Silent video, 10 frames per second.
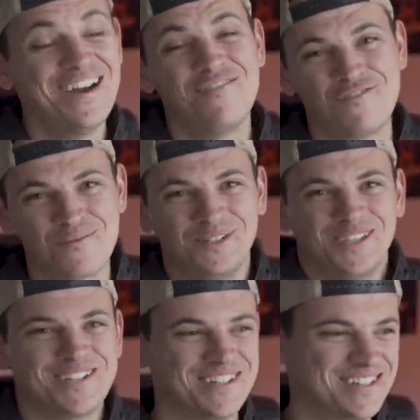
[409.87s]
former
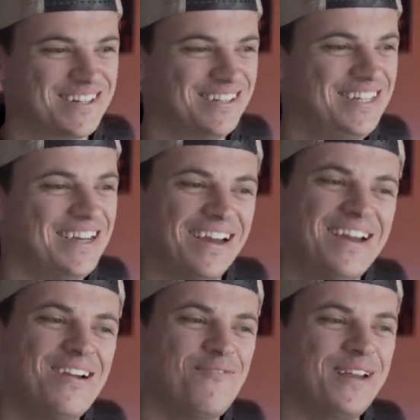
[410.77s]
Justice Scalia,
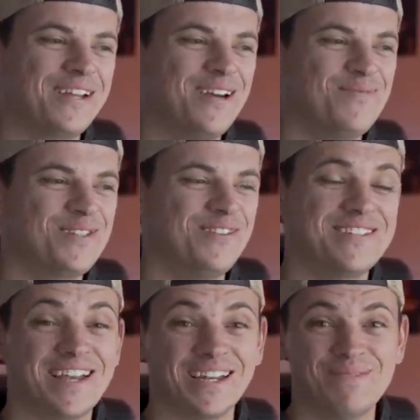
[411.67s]
when it comes to the
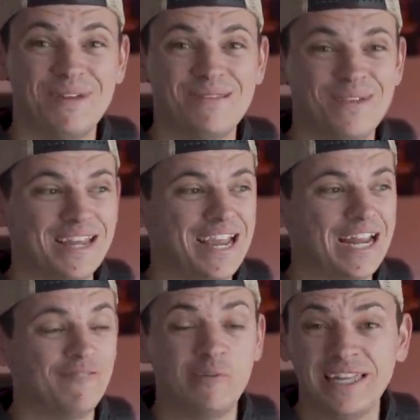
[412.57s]
Second Amendment.
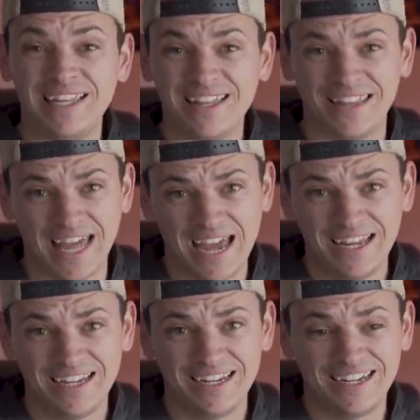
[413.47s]
And if we can get
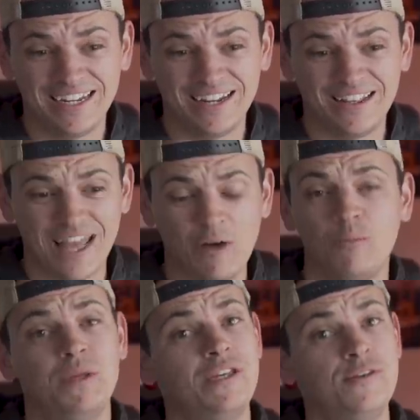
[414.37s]
that, that
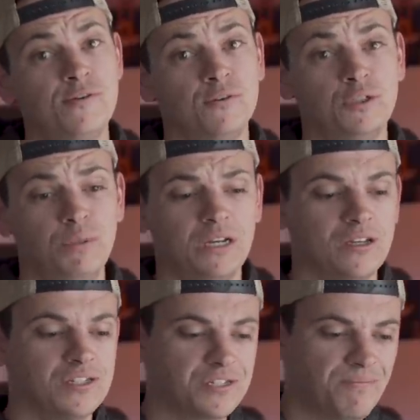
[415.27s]
would be huge,
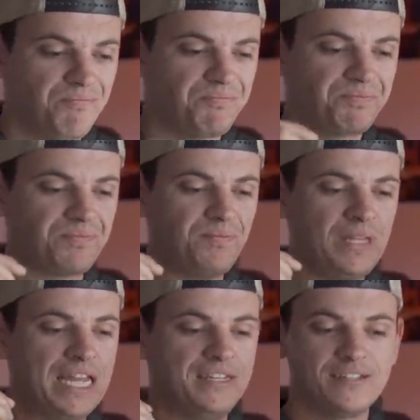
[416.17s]
because
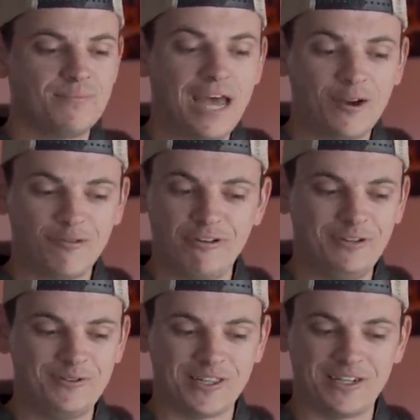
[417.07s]
it doesn't matter if we
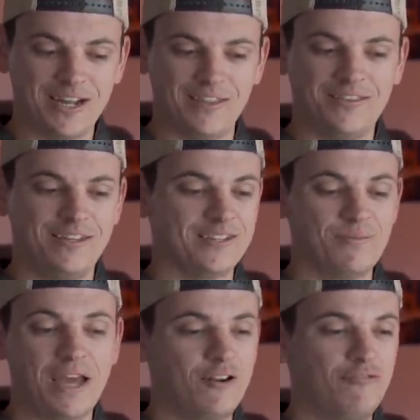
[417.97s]
lose at the ninth. It doesn't
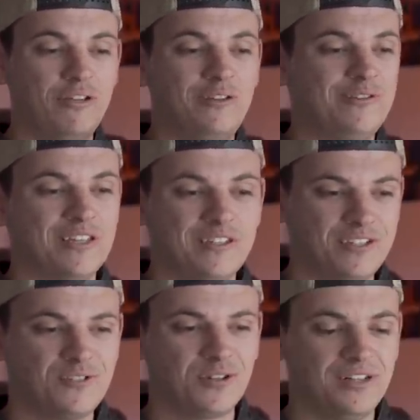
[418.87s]
matter if we lose at the
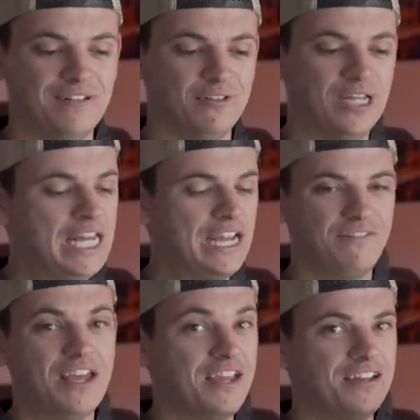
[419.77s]
district level. If
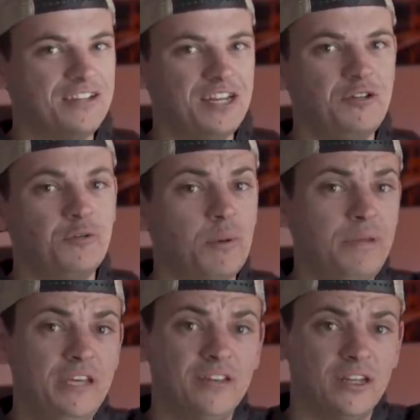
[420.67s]
they can continue to
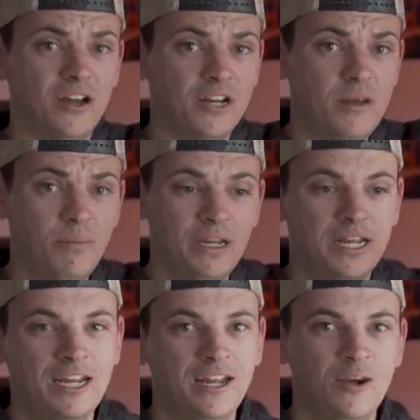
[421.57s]
appeal it on up,
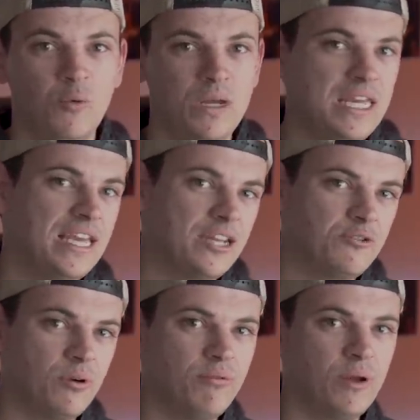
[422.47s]
we can get
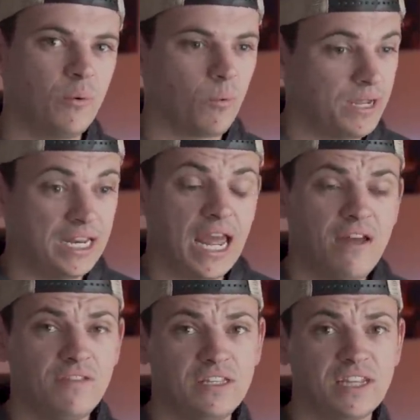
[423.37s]
to a point where we can have these